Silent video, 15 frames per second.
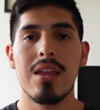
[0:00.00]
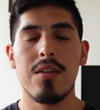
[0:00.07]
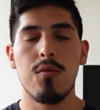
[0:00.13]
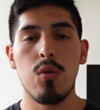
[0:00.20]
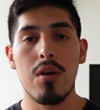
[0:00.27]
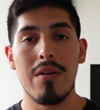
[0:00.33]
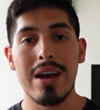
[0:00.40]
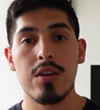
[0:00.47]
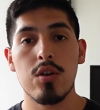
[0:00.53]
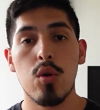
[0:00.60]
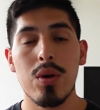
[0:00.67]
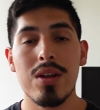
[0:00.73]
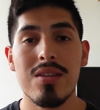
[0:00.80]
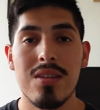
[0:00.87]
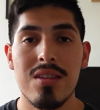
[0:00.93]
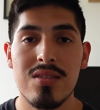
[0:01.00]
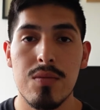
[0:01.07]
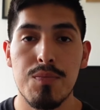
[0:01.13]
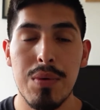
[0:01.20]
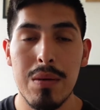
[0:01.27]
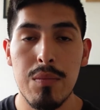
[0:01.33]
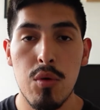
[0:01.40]
where I go into this
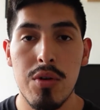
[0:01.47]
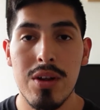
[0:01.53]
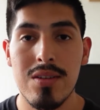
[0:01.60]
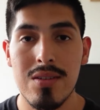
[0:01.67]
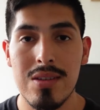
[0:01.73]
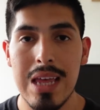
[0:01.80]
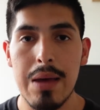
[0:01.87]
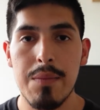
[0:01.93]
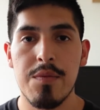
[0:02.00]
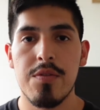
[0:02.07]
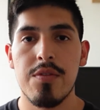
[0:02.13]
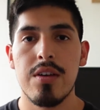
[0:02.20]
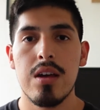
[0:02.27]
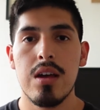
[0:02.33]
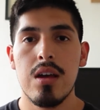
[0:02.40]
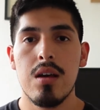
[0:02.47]
a bit more into depth.